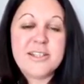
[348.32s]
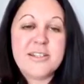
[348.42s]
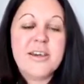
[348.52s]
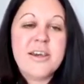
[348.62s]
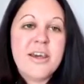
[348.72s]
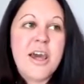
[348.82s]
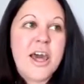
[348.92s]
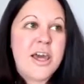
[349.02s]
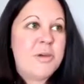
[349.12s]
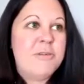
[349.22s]
I
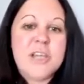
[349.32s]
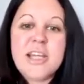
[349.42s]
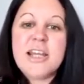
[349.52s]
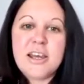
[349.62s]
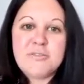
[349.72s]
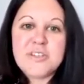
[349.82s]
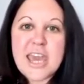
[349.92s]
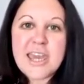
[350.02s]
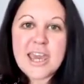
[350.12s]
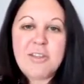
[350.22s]
really loved getting
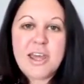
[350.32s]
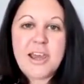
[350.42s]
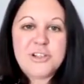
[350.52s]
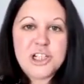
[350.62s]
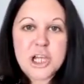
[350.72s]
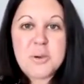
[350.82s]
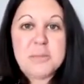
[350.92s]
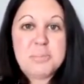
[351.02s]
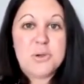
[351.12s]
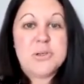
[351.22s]
out there and showing the
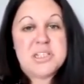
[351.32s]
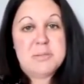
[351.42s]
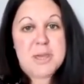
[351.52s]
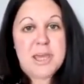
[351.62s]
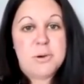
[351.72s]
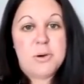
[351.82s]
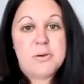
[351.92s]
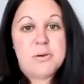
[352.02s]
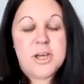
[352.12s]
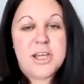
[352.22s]
books to
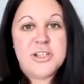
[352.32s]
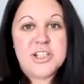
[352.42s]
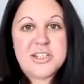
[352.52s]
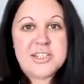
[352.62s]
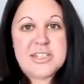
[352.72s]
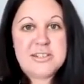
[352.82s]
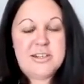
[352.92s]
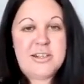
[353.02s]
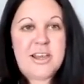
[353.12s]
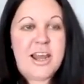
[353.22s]
people, and just
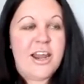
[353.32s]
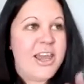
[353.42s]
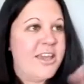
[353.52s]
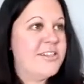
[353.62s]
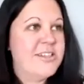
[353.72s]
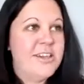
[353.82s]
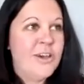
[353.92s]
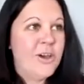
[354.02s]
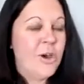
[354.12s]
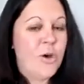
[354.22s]
I liked
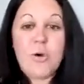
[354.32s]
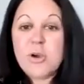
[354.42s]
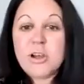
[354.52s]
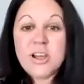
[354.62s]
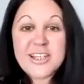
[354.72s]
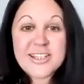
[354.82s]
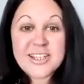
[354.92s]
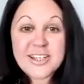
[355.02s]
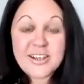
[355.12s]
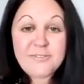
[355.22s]

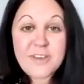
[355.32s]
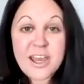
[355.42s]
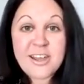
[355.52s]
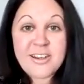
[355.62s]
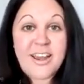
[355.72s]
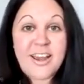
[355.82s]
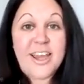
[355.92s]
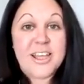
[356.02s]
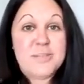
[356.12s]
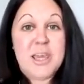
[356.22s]
organising an event. I
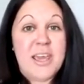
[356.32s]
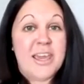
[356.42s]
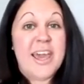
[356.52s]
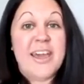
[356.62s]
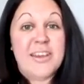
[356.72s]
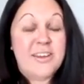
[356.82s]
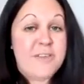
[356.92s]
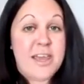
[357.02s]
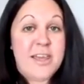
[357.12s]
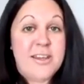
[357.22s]
liked being at an
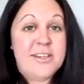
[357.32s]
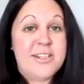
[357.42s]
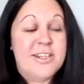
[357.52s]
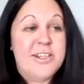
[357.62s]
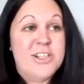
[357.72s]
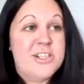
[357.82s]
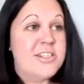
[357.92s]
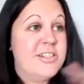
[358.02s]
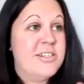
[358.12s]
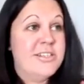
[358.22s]
event. I
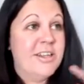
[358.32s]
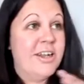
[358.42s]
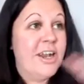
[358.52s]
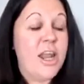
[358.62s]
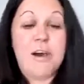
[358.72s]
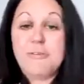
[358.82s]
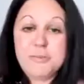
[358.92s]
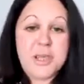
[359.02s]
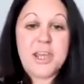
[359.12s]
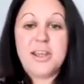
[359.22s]
just loved
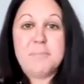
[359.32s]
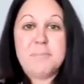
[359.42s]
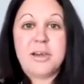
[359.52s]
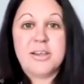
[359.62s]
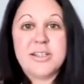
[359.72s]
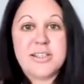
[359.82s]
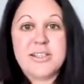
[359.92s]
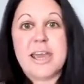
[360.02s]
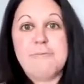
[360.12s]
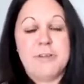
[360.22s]
being in
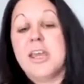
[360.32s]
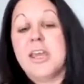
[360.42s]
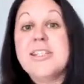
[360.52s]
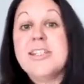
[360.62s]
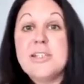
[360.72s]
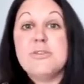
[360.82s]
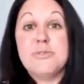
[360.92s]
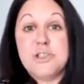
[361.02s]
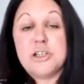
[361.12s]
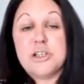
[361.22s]
amongst everything, and still
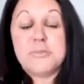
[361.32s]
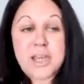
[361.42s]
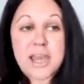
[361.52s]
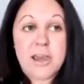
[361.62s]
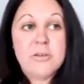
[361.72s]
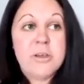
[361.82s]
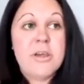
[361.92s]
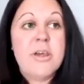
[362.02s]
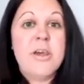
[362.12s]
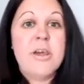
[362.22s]
do now.
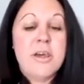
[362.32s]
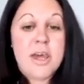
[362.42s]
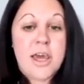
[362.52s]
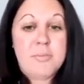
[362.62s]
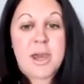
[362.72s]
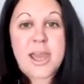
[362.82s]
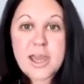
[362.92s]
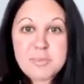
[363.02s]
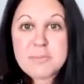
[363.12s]
I am in a